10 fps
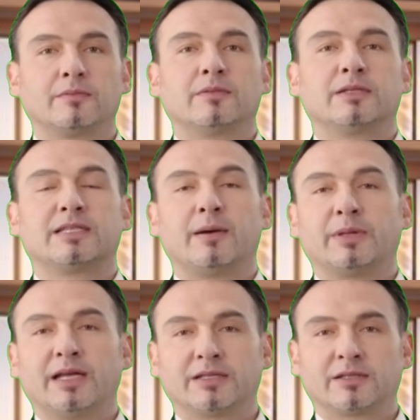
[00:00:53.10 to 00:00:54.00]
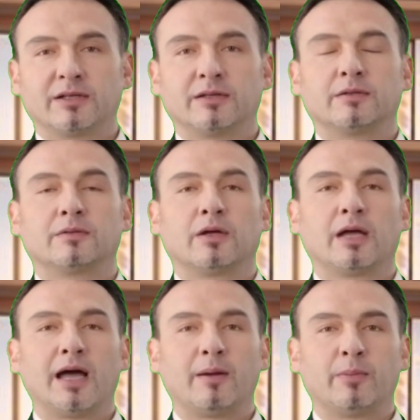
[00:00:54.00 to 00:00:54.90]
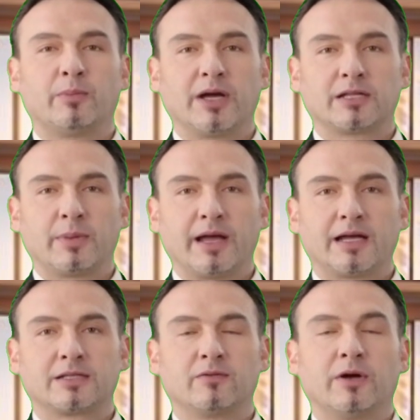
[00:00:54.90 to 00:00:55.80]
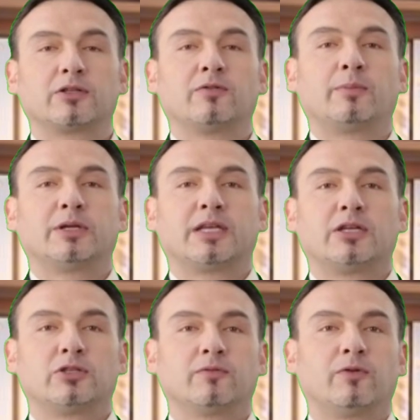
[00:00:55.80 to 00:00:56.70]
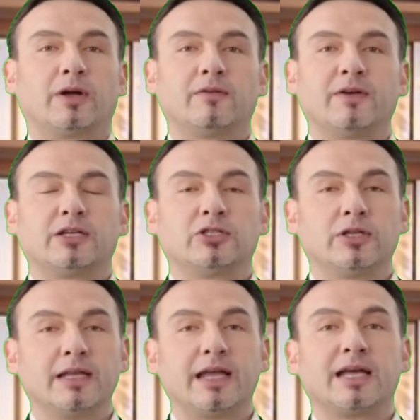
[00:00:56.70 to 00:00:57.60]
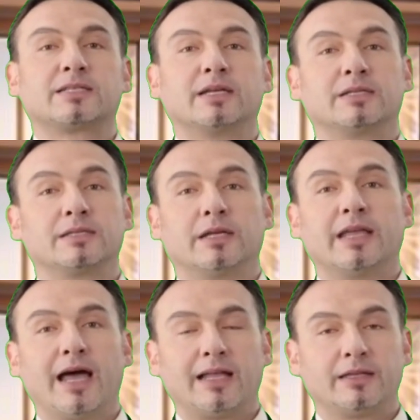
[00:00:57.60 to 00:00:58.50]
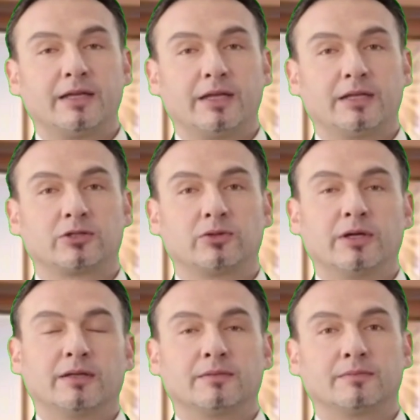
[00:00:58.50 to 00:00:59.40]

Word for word: Sample answer. I am impressed by Hexaware's reputation for innovation and excellence in the IT industry.